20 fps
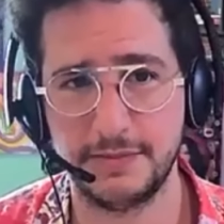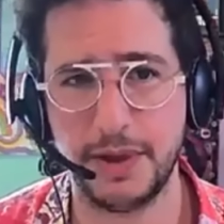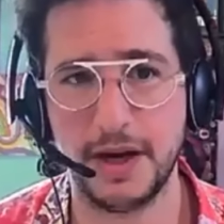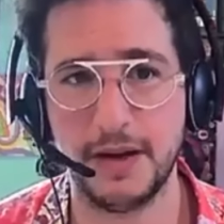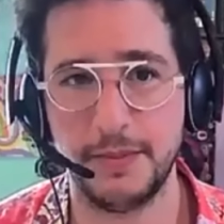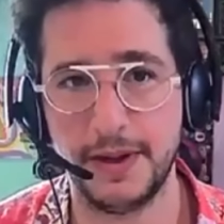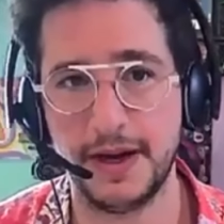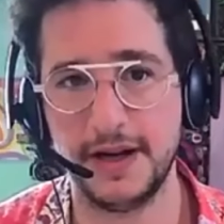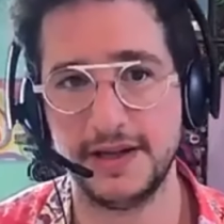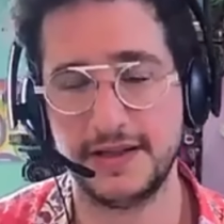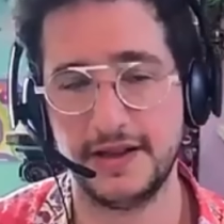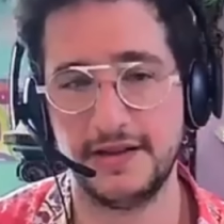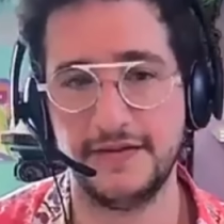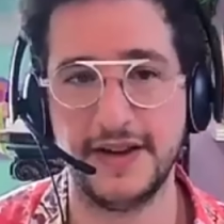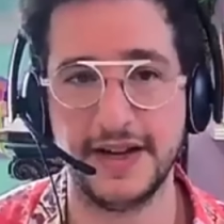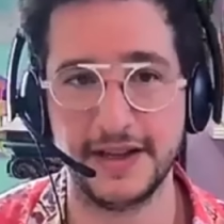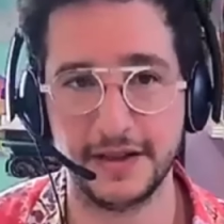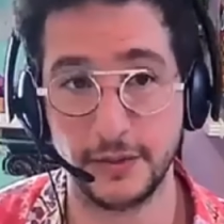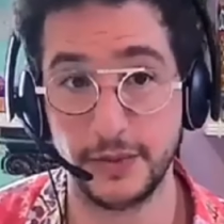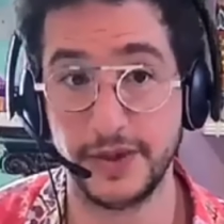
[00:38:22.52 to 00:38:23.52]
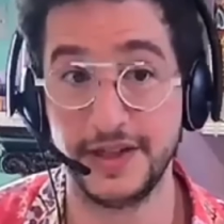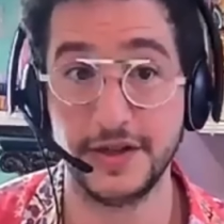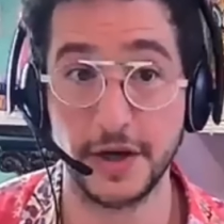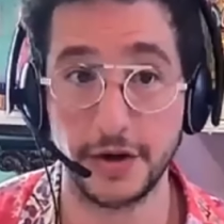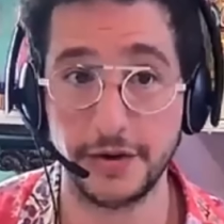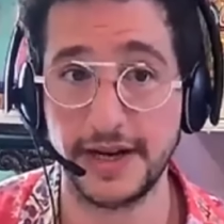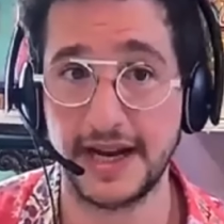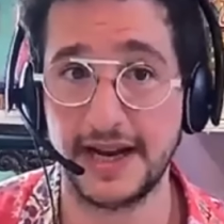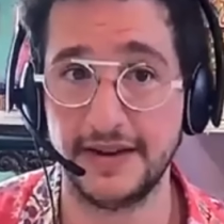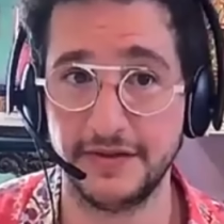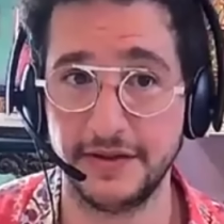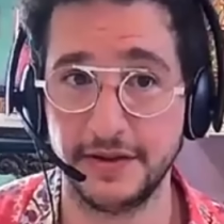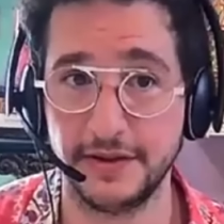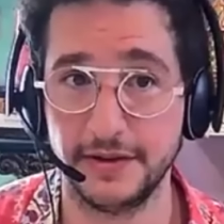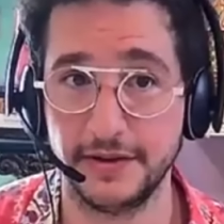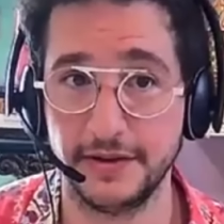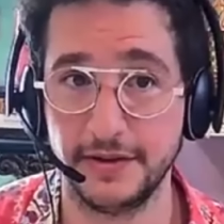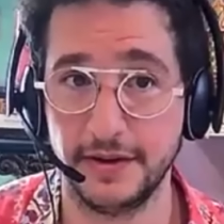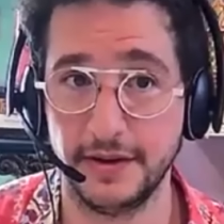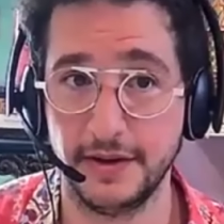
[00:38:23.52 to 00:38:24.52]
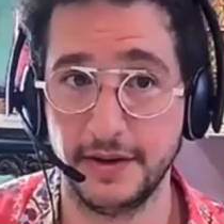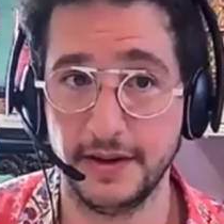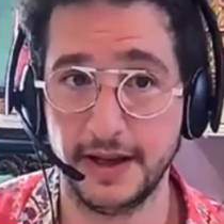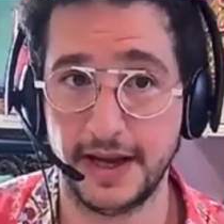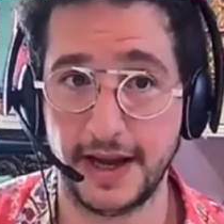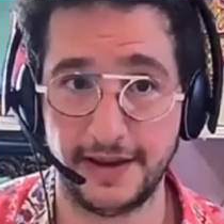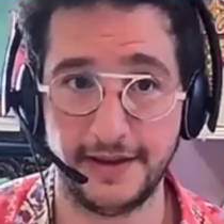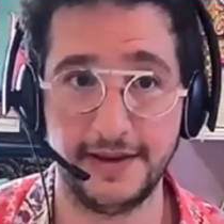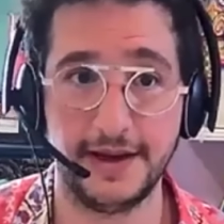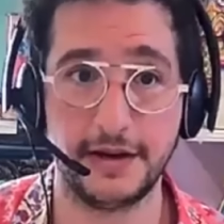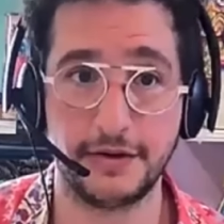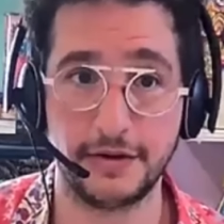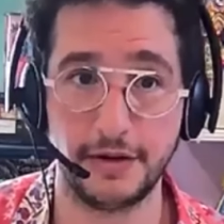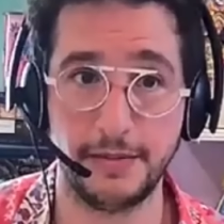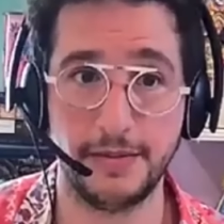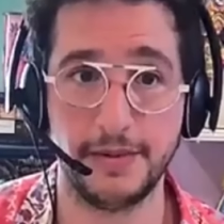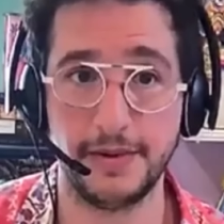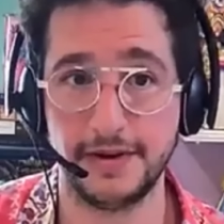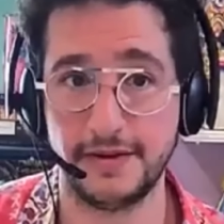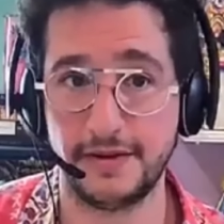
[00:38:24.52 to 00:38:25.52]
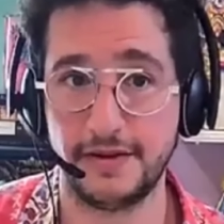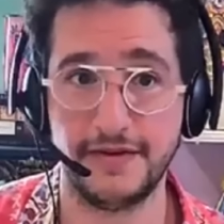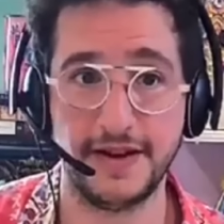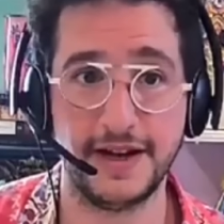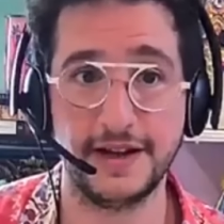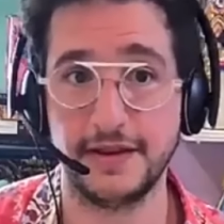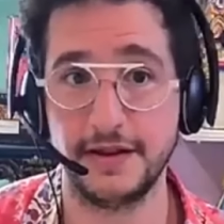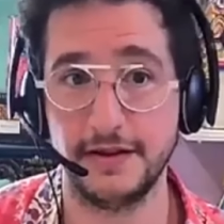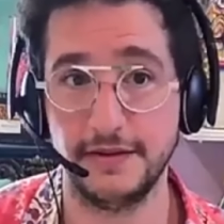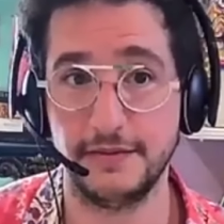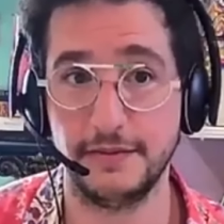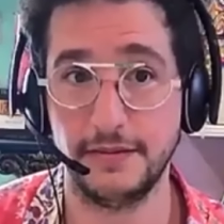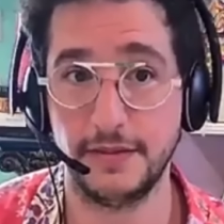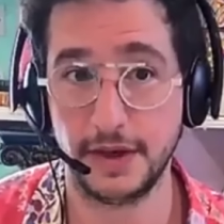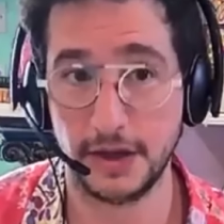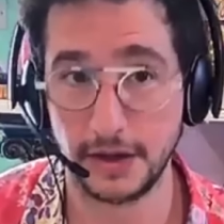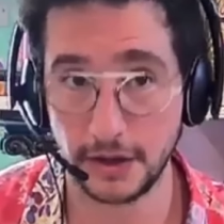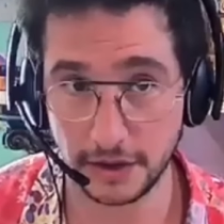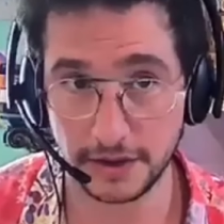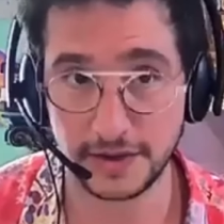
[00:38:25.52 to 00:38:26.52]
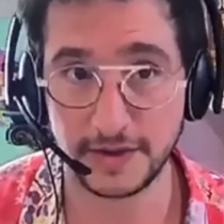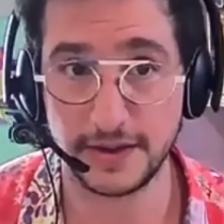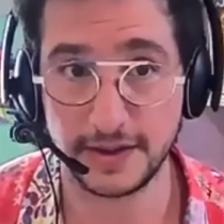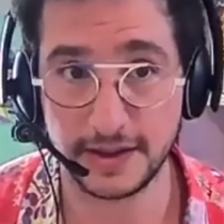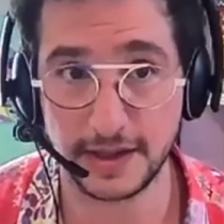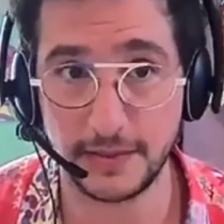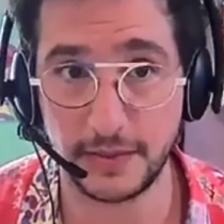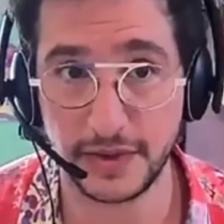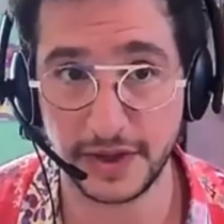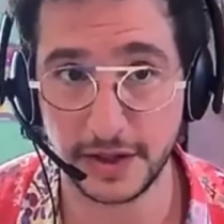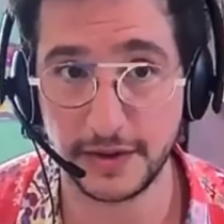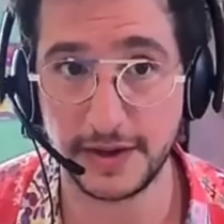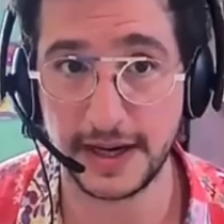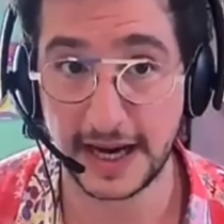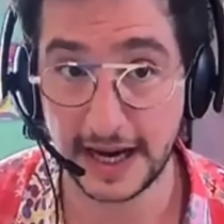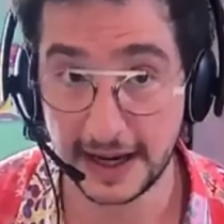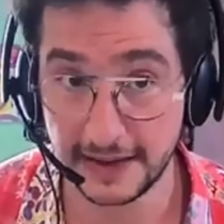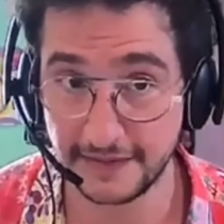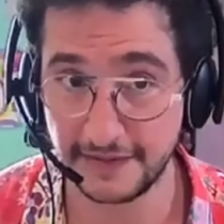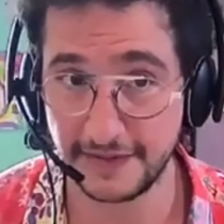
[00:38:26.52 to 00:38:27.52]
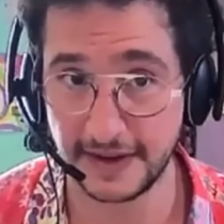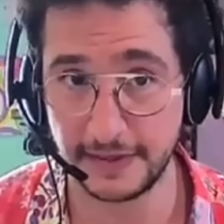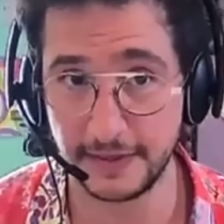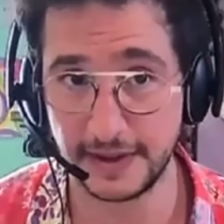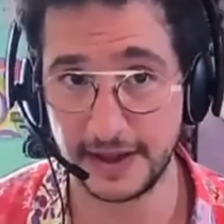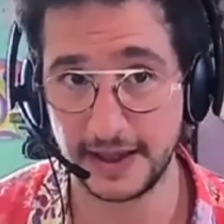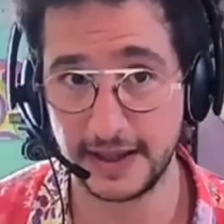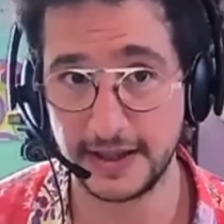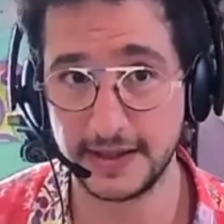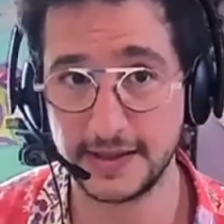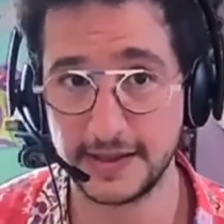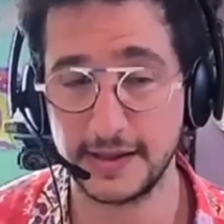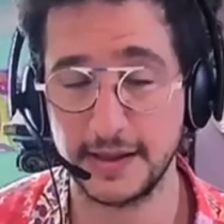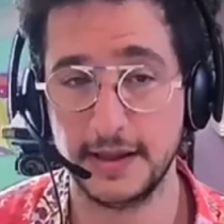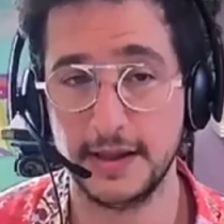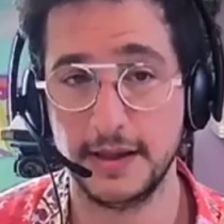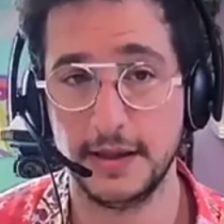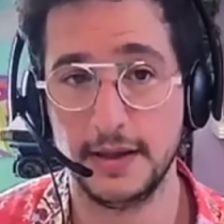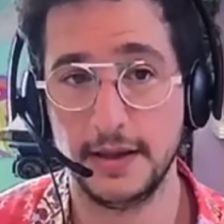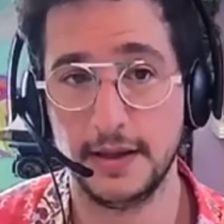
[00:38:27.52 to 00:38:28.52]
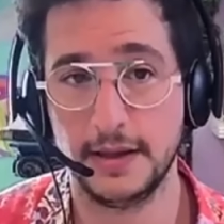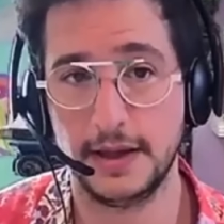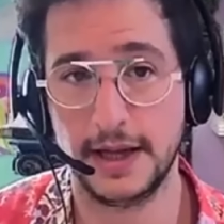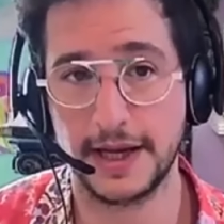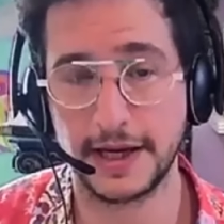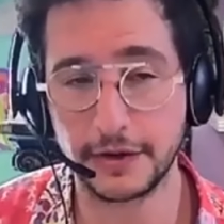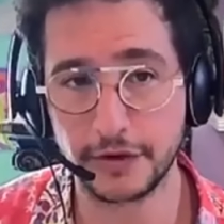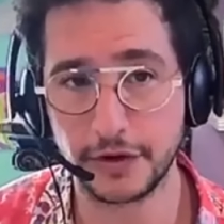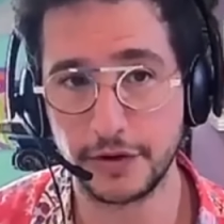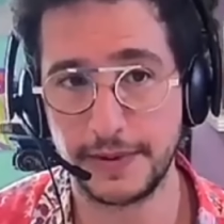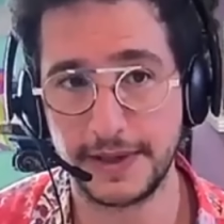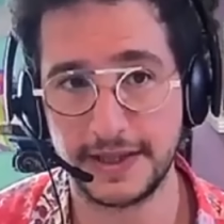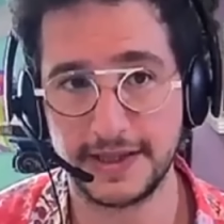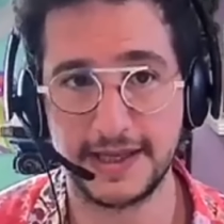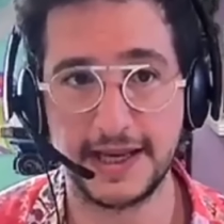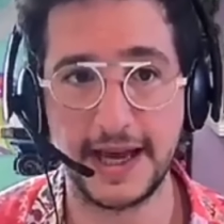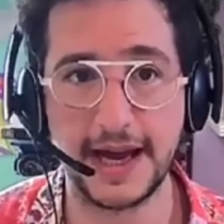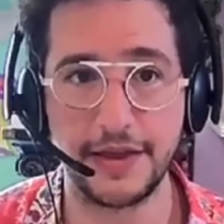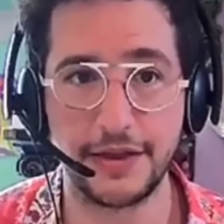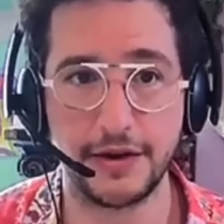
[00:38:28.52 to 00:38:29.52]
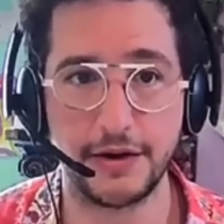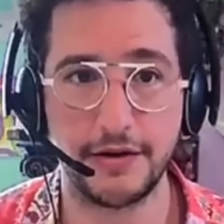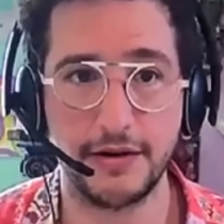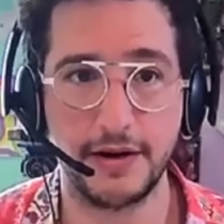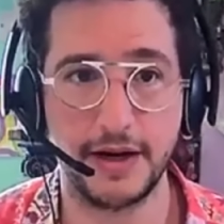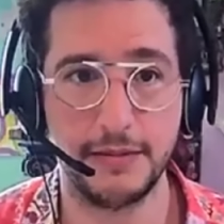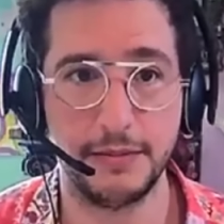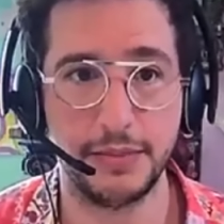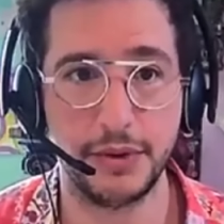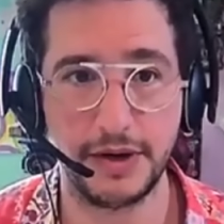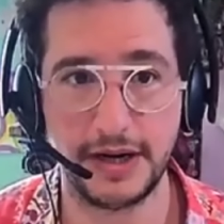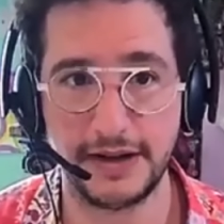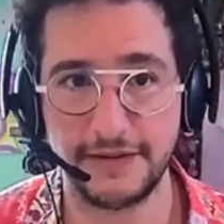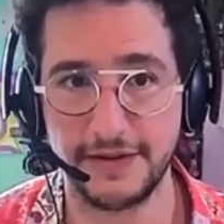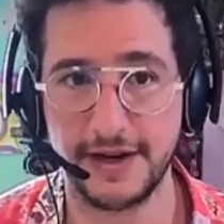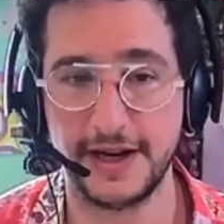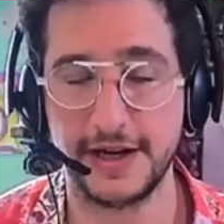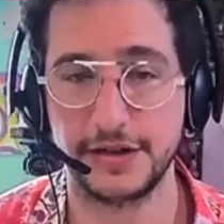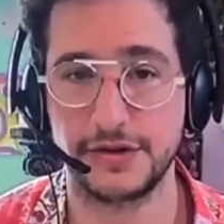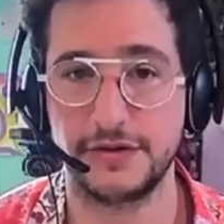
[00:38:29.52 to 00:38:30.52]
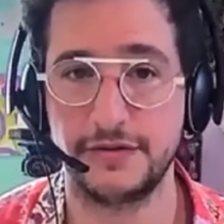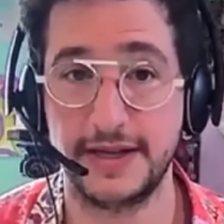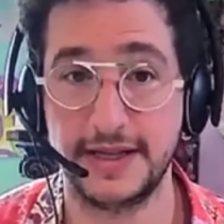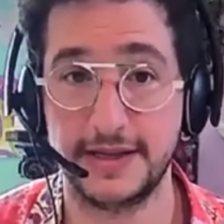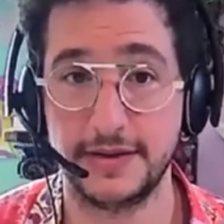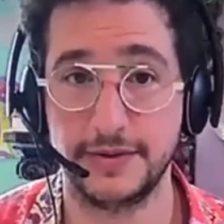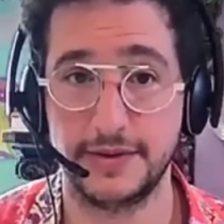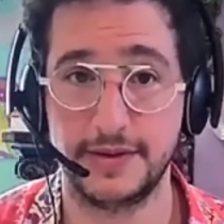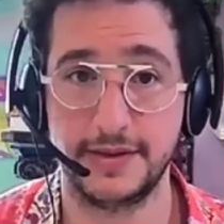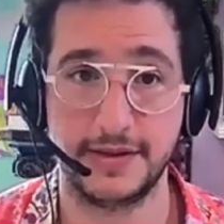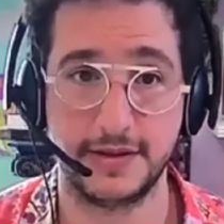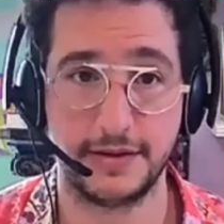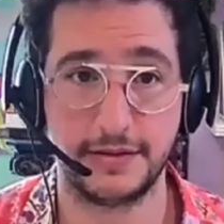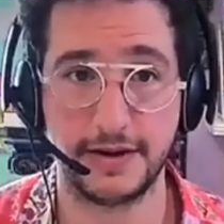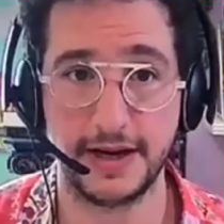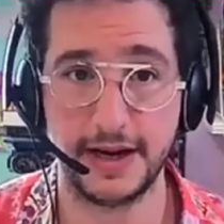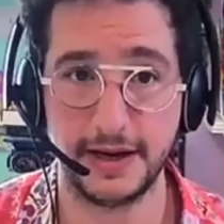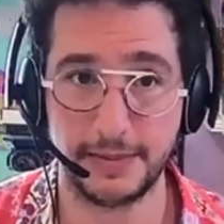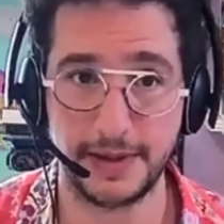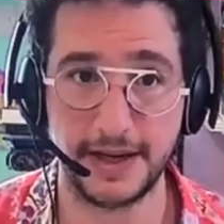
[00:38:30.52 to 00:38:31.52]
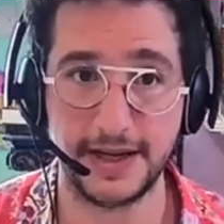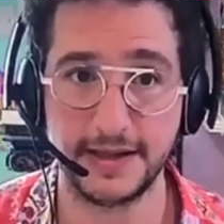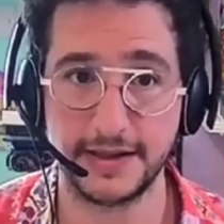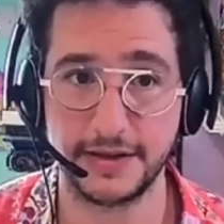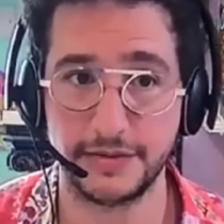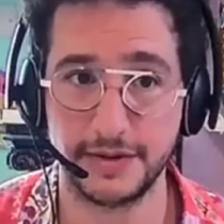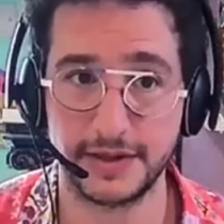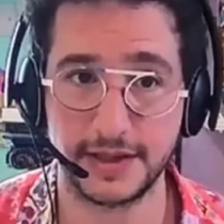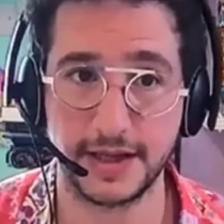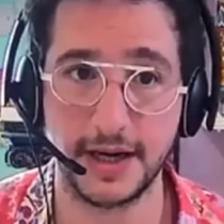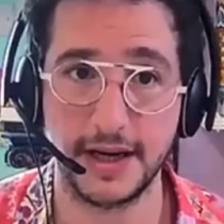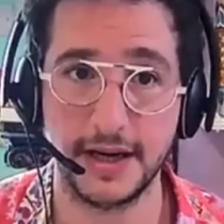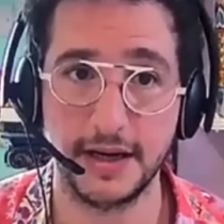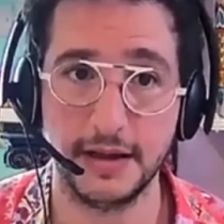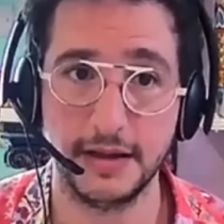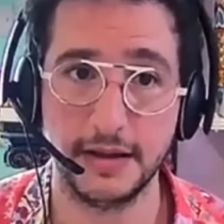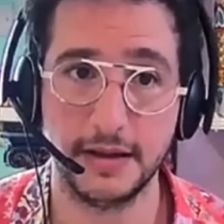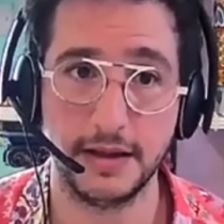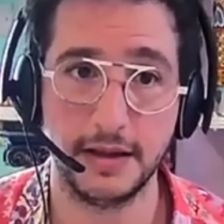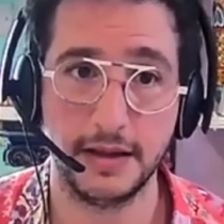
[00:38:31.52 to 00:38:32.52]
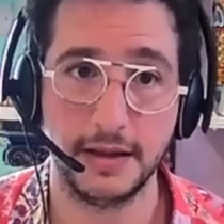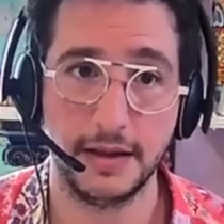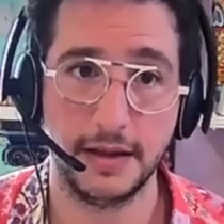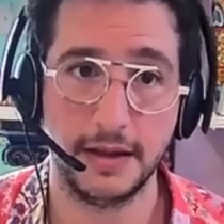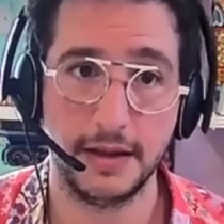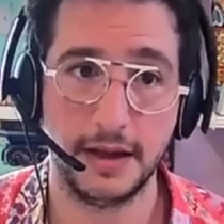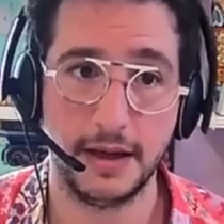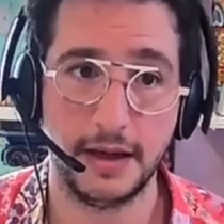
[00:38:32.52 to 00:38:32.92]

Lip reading: because it's part of the fact that we don't have a ethnic group, part of the fact that a lot of the time we don't have families, like grouping together and pooling financial resources to create a place to retire